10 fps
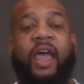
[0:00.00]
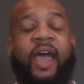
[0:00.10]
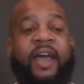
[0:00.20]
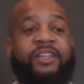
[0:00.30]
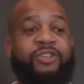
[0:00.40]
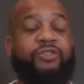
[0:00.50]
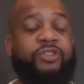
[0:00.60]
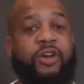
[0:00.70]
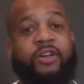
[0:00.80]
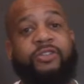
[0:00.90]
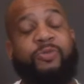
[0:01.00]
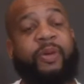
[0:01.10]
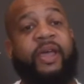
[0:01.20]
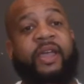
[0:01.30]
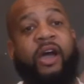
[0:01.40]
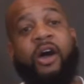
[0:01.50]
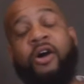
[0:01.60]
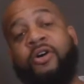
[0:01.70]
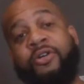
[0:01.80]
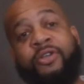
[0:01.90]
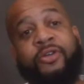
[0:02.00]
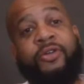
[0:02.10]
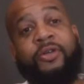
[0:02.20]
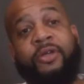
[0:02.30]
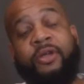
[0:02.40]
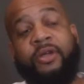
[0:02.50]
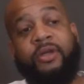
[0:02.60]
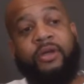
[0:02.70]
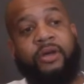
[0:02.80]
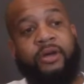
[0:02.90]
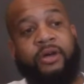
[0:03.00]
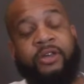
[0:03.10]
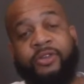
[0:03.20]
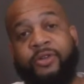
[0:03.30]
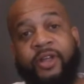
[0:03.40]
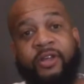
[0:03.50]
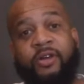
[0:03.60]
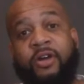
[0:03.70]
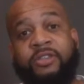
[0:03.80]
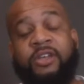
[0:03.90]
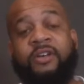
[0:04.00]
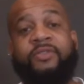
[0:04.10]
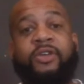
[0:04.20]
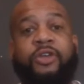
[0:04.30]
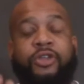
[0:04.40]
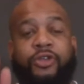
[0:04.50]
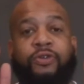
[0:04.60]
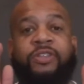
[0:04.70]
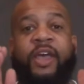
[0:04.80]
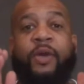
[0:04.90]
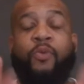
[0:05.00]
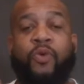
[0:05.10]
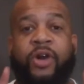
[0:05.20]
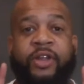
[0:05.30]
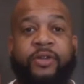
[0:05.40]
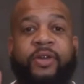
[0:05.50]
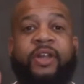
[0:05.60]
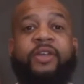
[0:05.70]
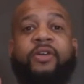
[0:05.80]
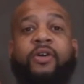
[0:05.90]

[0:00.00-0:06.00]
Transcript: as you start to pay all your other credit cards off, use that one credit